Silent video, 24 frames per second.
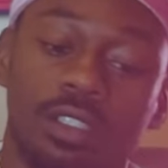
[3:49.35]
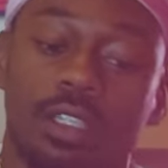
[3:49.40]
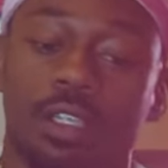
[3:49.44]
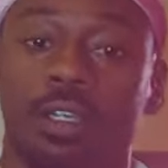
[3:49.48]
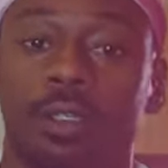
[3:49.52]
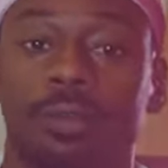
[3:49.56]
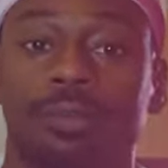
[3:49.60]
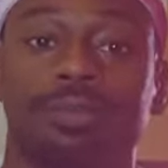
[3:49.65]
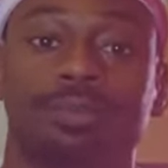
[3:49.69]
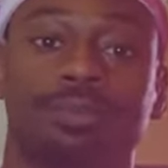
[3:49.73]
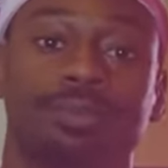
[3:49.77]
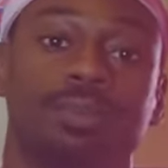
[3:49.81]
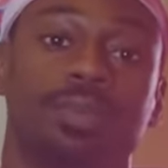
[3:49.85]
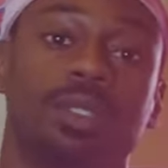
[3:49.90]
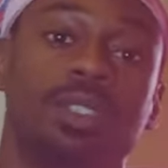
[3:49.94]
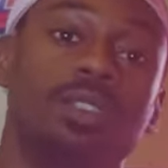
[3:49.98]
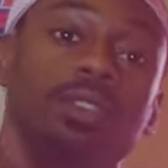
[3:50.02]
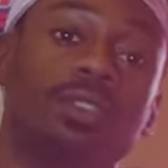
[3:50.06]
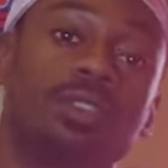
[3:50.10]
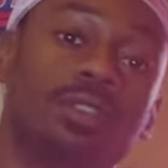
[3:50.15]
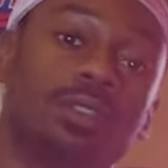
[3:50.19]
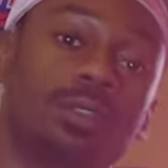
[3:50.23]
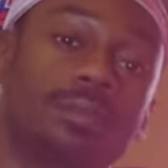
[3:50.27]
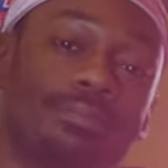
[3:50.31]
time,
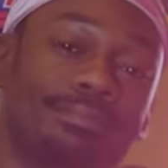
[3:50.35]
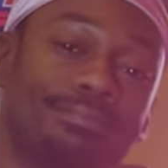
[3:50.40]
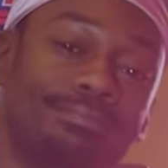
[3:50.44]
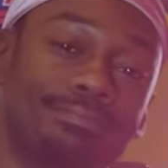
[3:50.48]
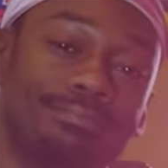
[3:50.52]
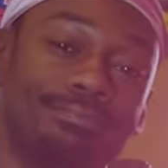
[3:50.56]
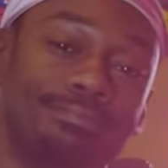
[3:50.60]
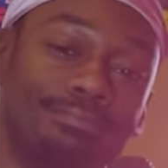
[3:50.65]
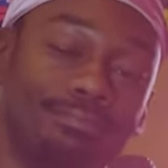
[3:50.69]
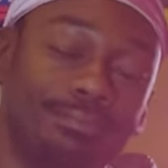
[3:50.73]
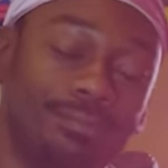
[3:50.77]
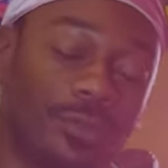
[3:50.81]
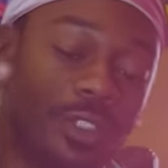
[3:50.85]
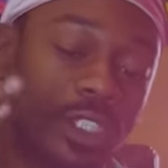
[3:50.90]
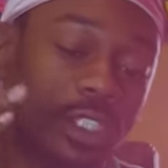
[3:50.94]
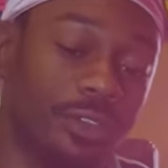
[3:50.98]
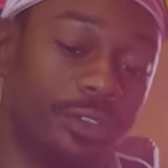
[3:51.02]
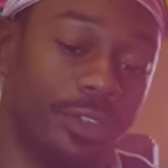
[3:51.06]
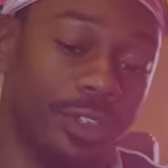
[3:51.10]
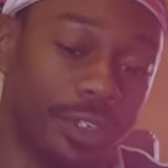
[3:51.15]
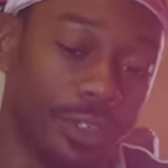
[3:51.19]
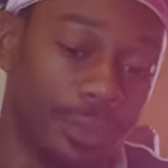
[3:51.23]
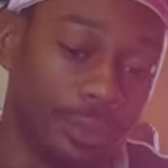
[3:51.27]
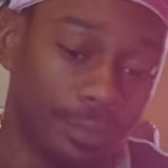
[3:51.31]
peace. It's
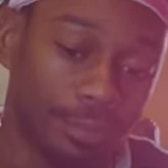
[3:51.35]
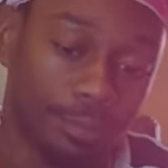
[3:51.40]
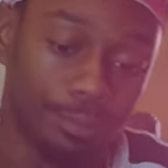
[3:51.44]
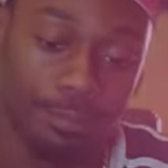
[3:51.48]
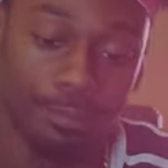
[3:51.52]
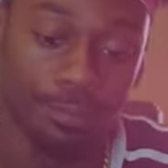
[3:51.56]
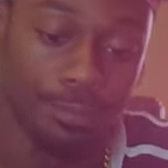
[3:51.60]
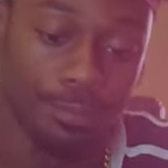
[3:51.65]
just been